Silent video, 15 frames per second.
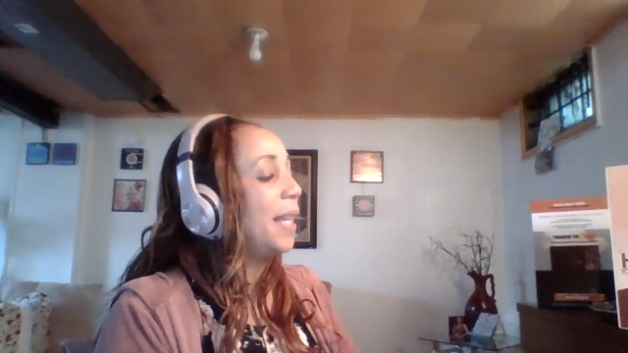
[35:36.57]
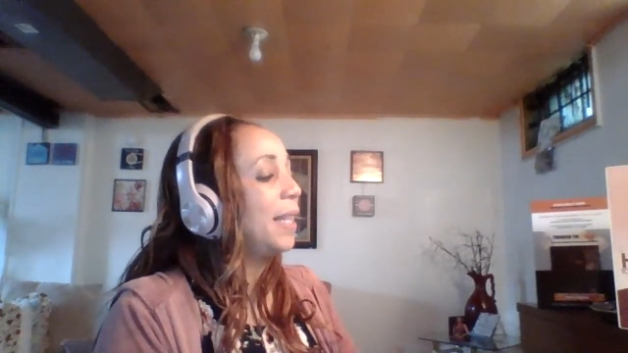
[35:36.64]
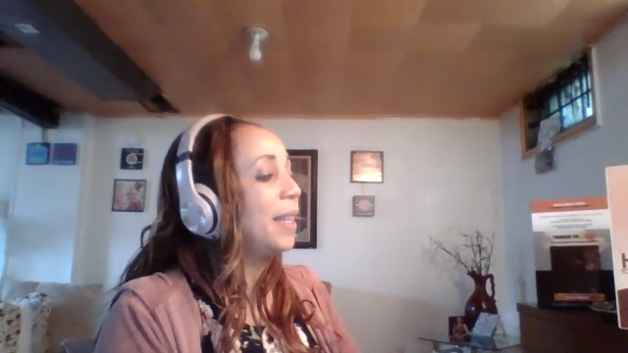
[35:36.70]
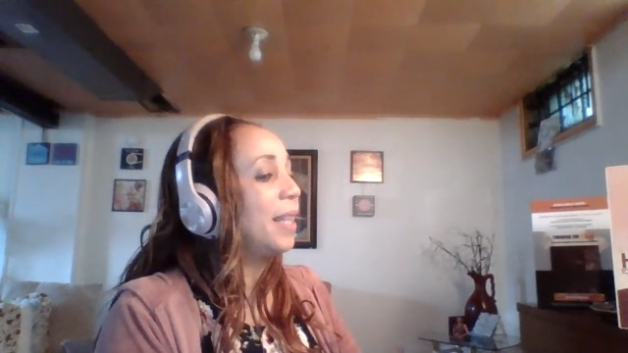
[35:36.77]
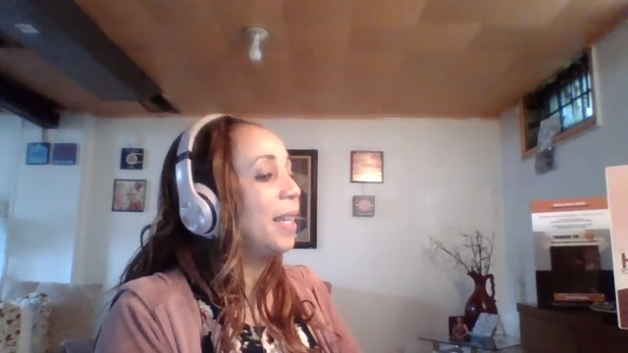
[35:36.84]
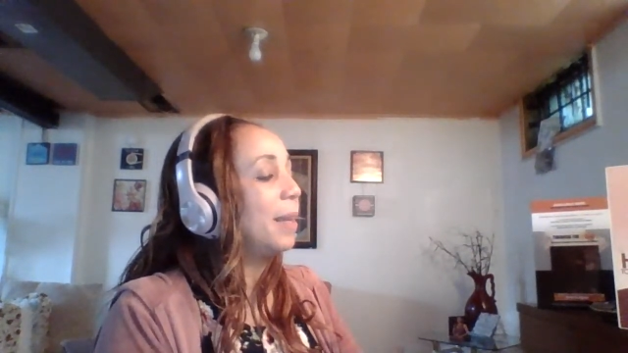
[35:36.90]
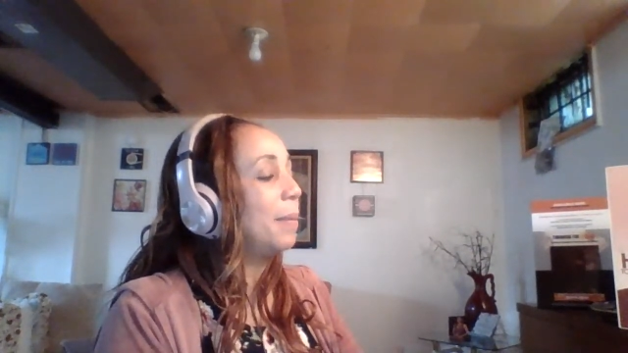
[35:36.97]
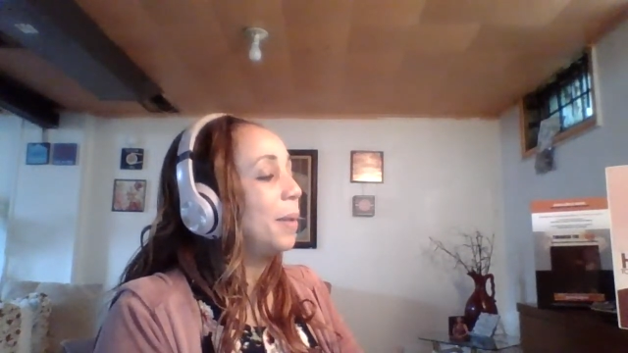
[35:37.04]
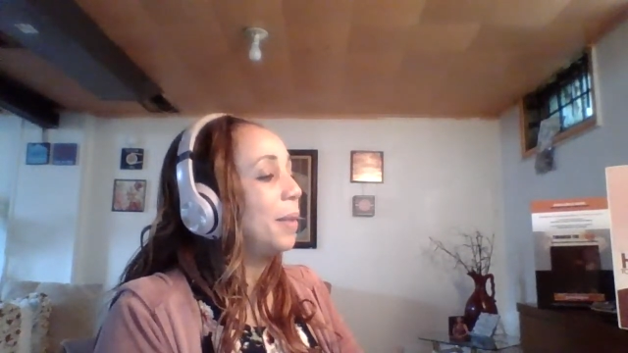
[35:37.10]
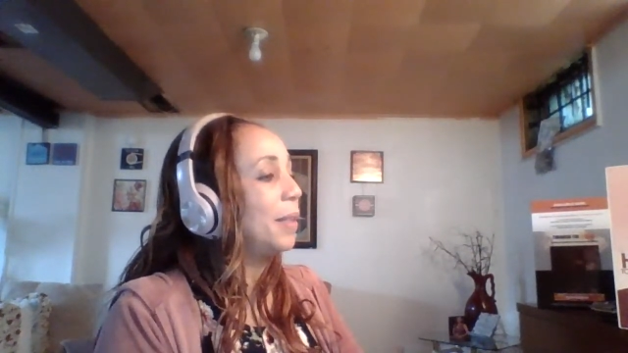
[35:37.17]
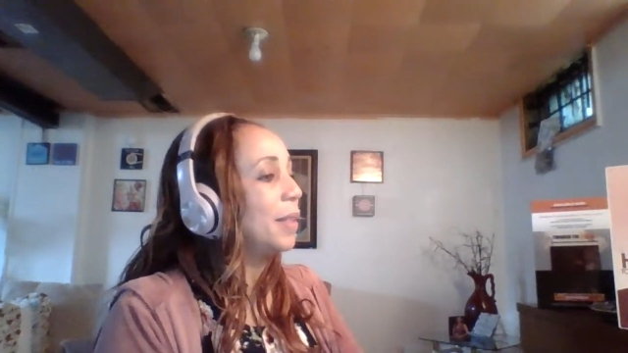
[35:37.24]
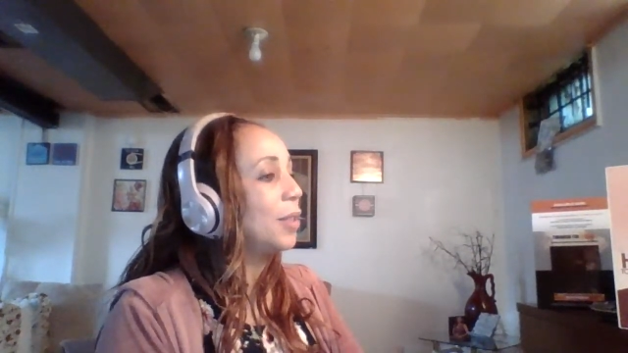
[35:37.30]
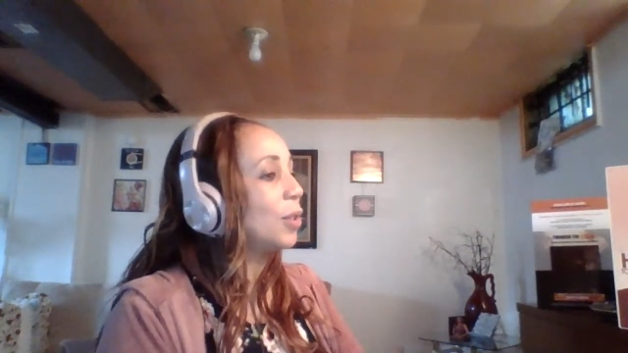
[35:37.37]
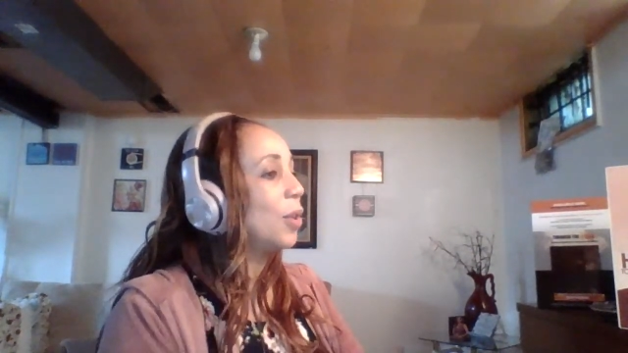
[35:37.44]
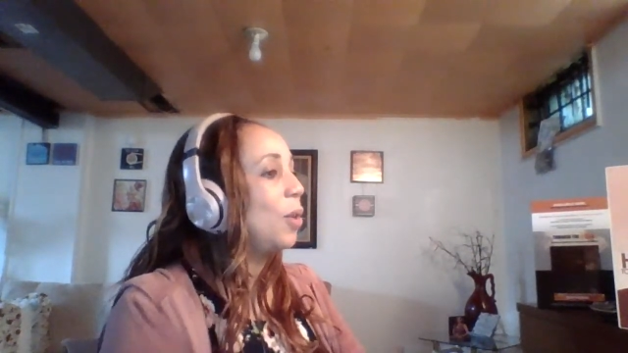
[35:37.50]
Go back and
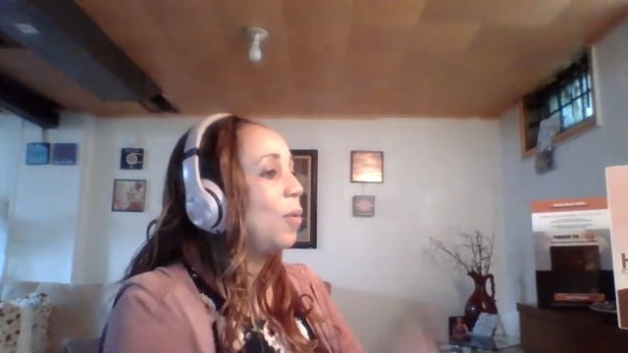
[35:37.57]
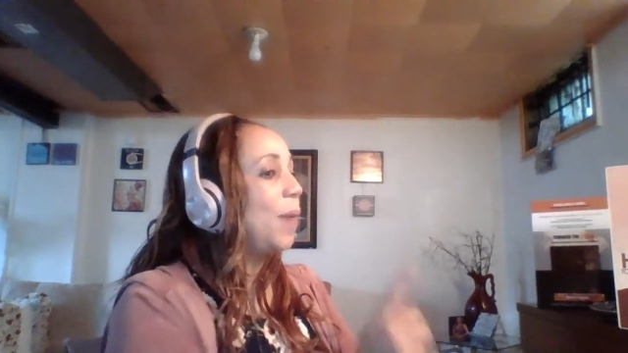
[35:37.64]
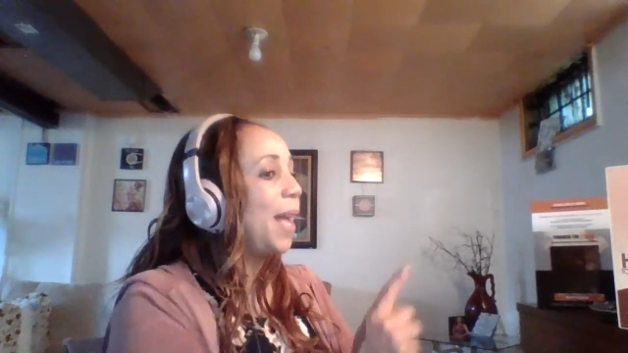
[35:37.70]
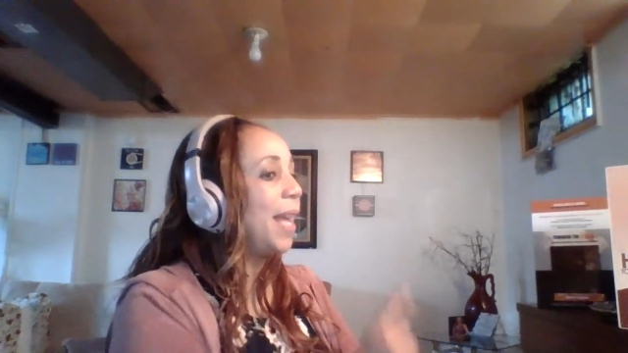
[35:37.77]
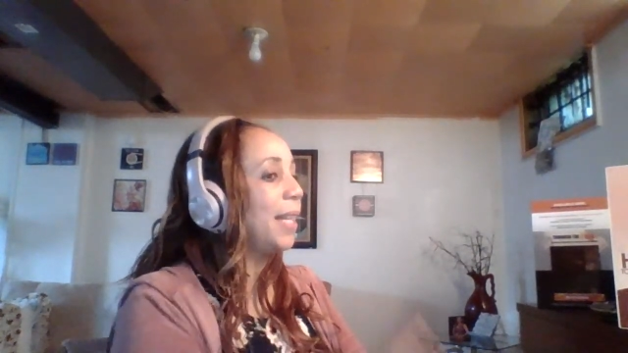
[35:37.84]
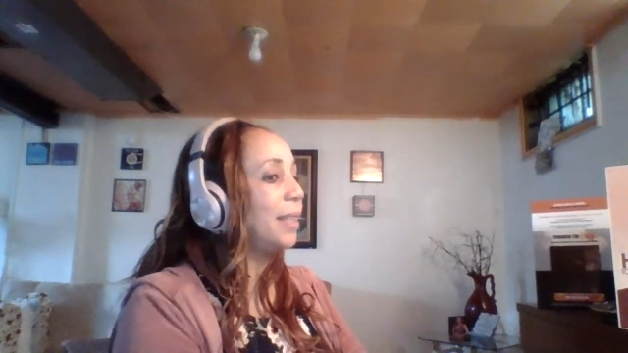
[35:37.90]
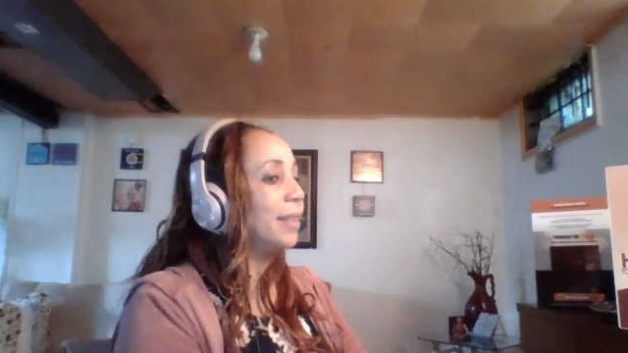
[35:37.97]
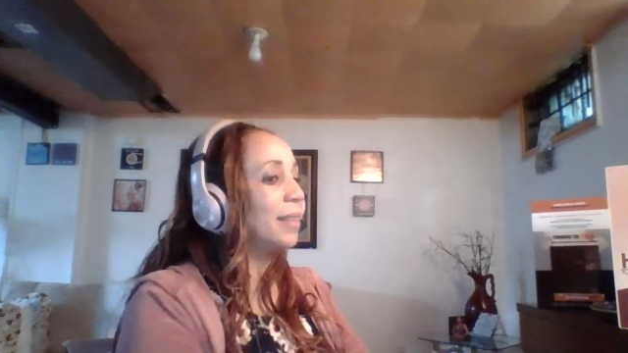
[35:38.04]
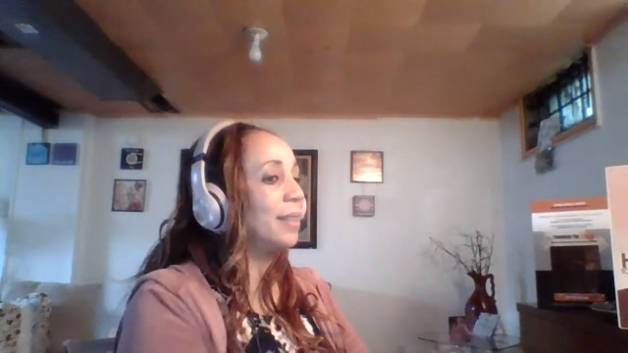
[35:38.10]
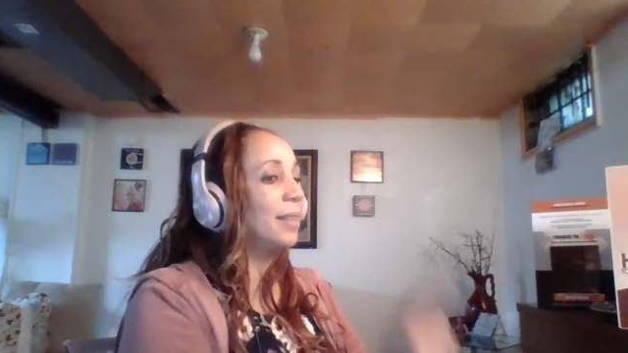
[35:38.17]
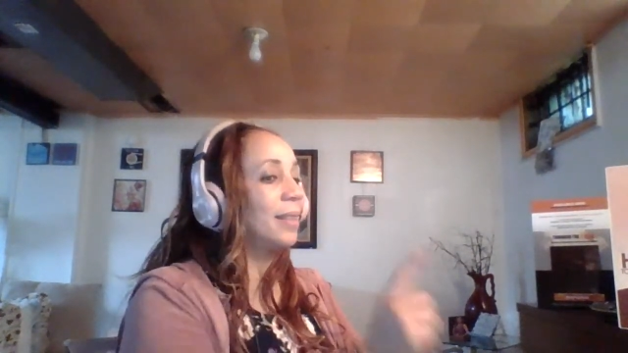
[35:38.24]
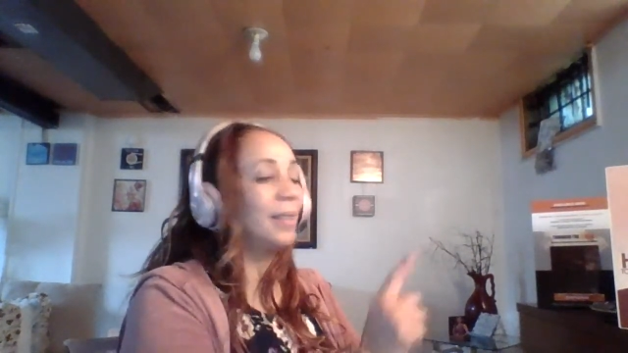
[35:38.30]
think about that. Slow